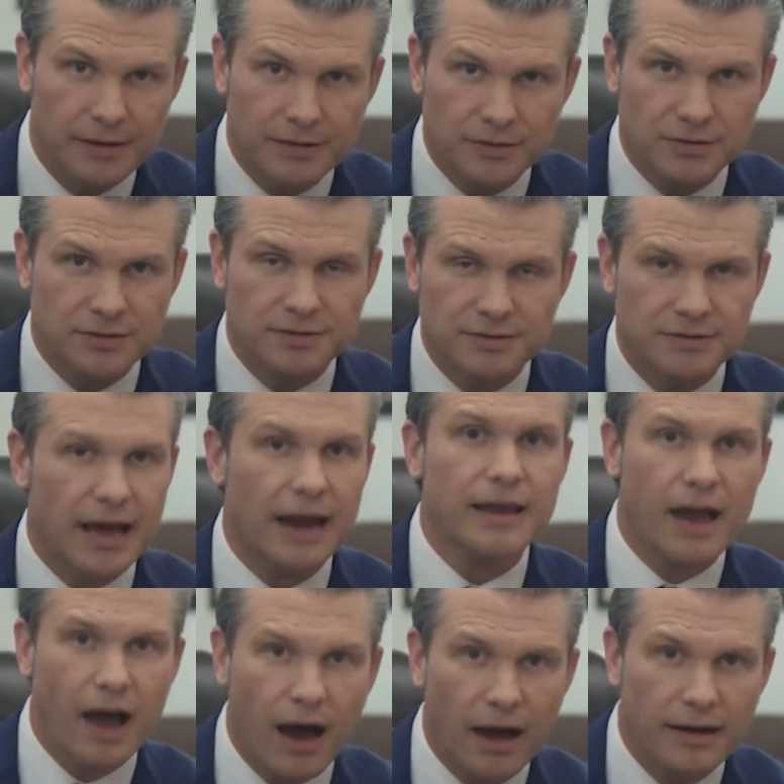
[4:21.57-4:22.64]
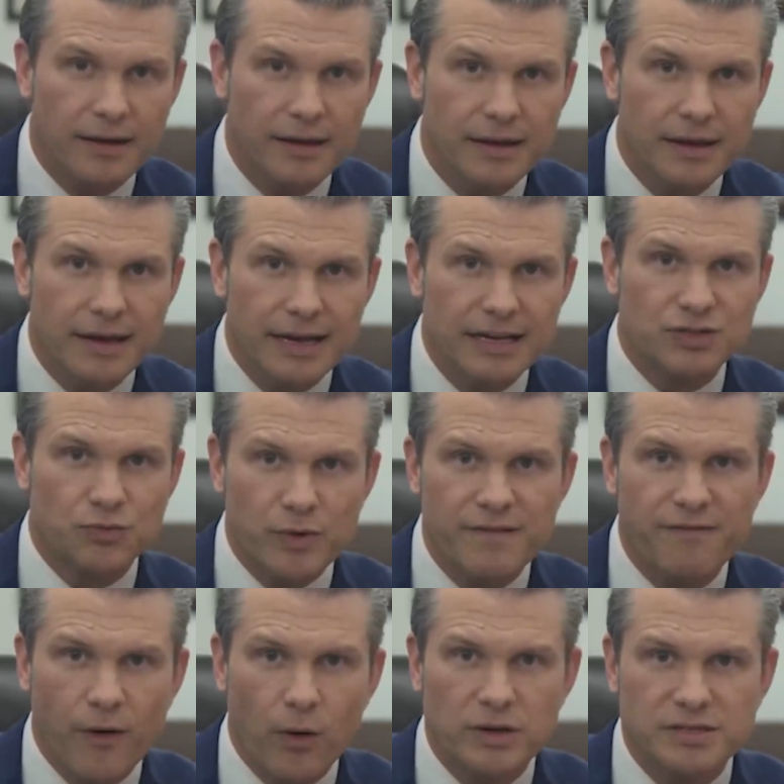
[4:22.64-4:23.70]
So it's not a cut. It's
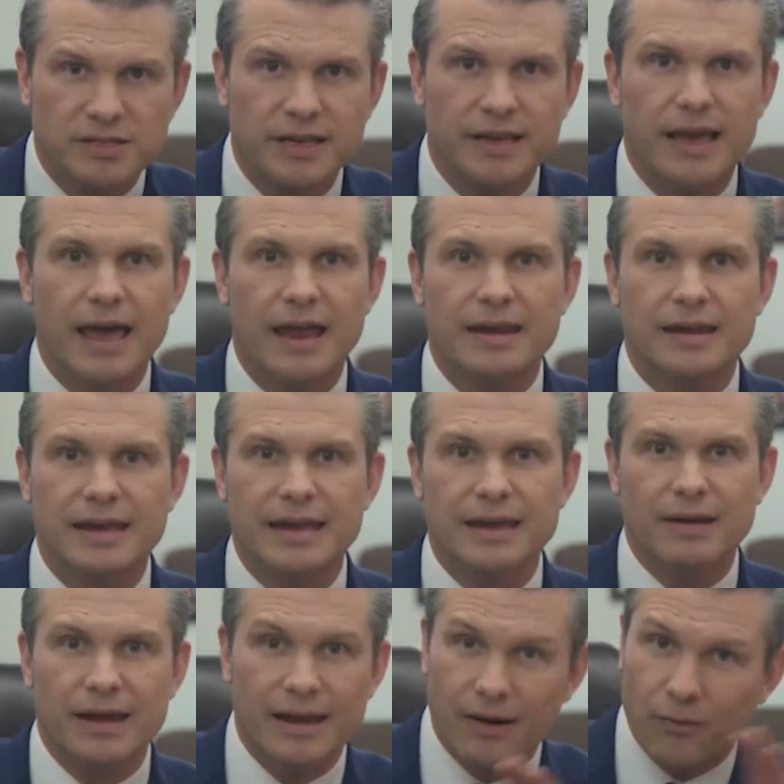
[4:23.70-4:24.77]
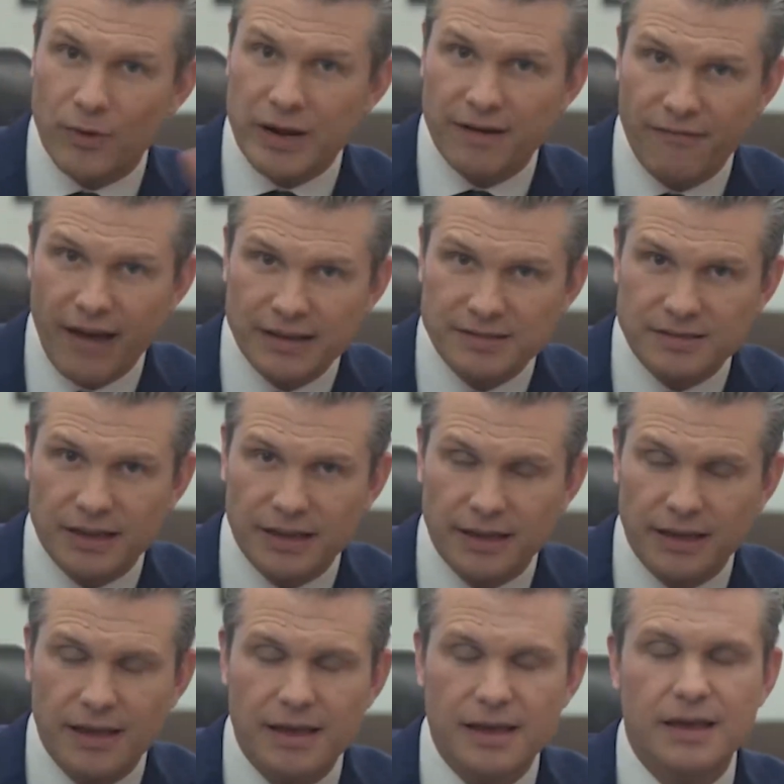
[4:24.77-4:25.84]
refocusing and
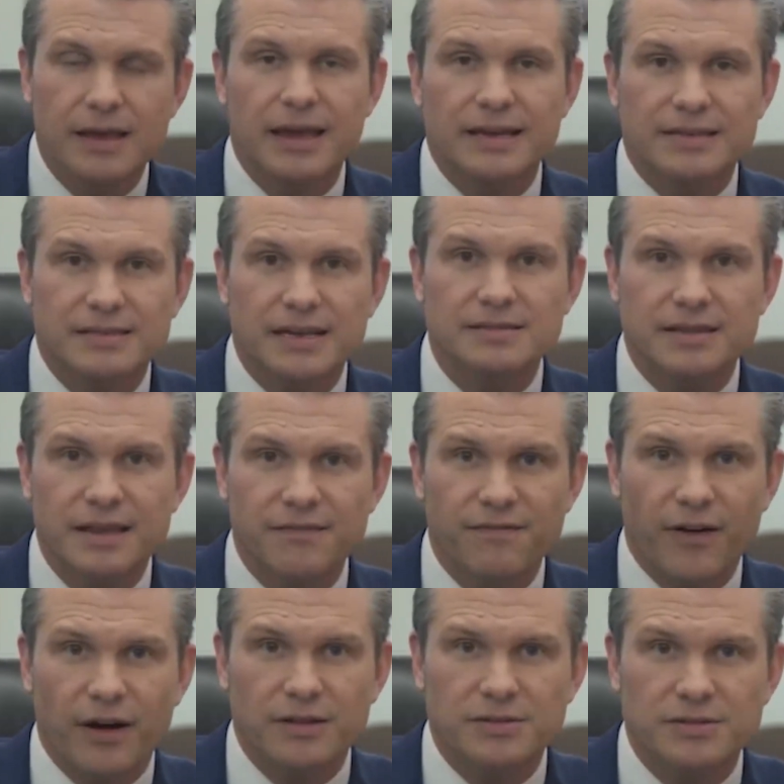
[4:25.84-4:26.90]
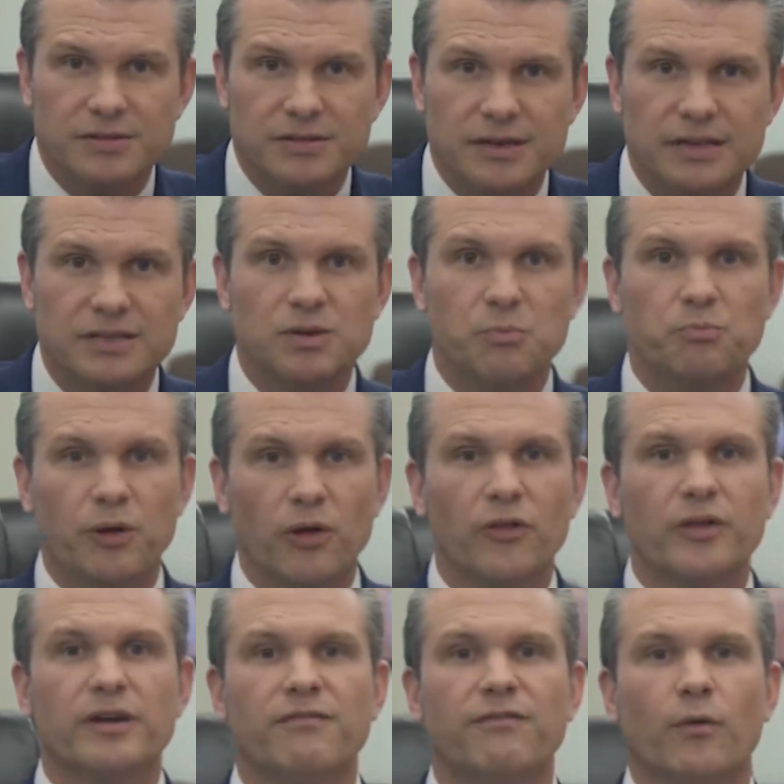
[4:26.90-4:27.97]
reinvesting existing funds into
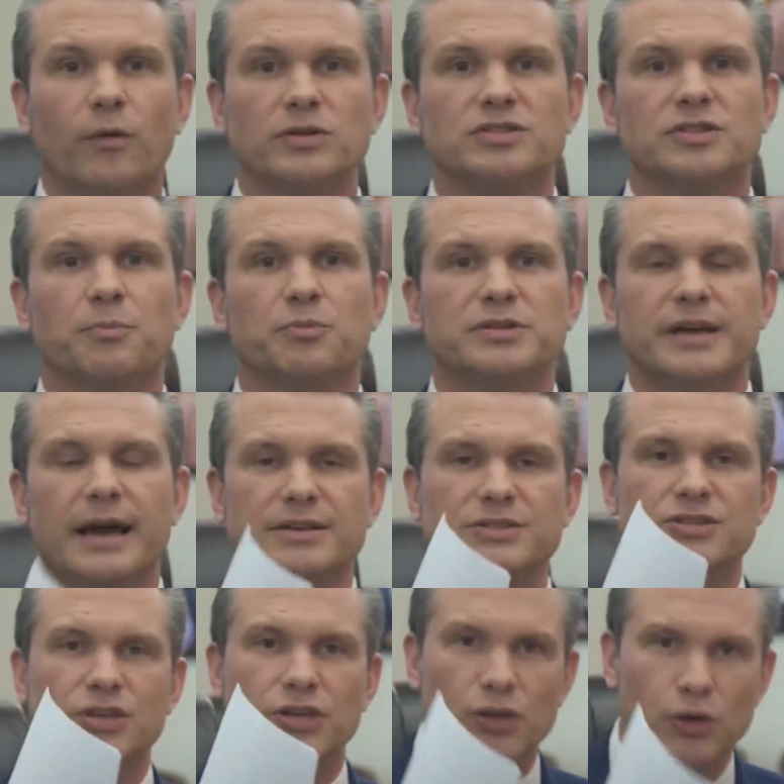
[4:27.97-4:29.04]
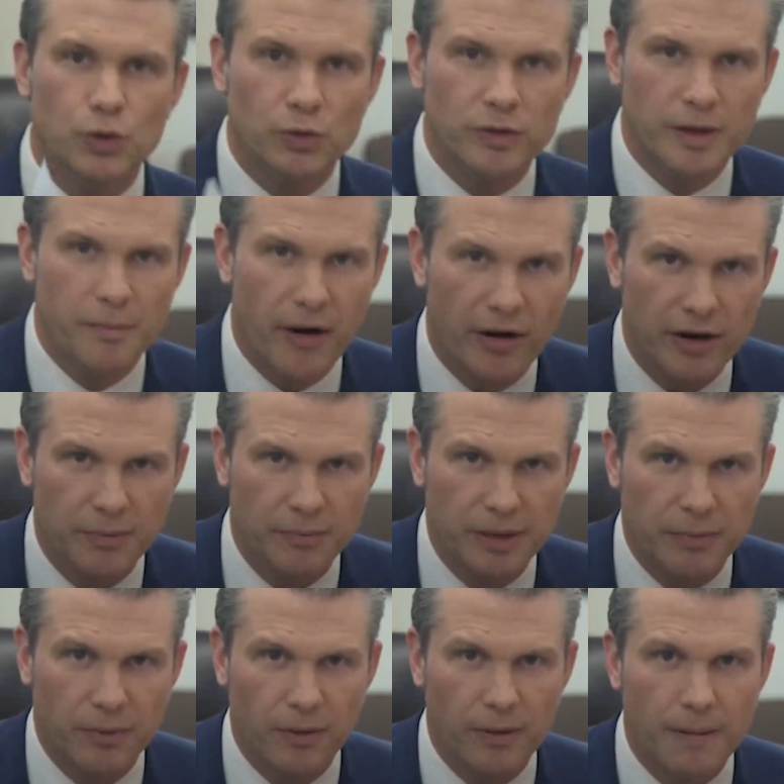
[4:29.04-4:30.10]
building a force that protects you, the American
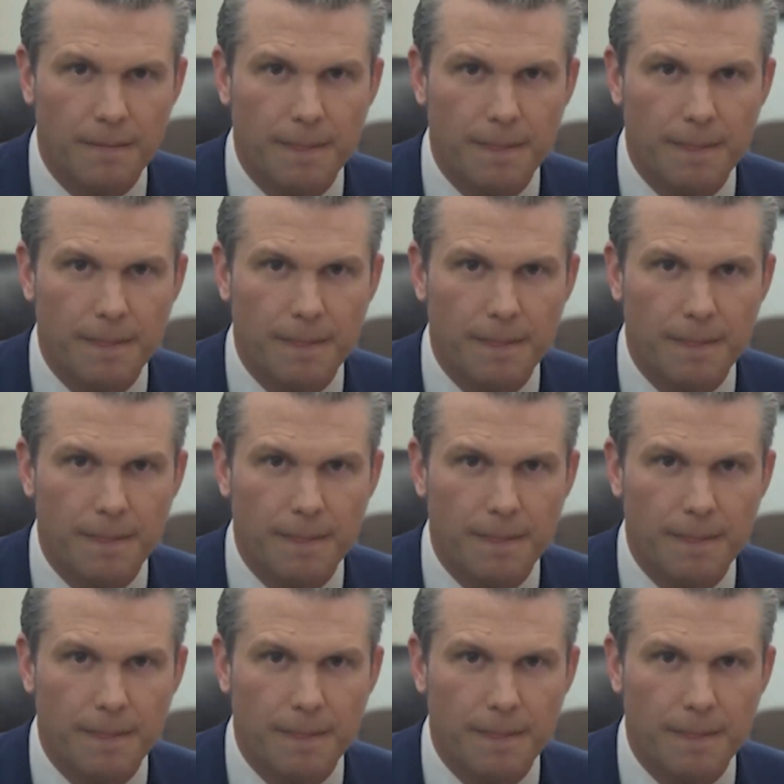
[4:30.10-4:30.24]
people.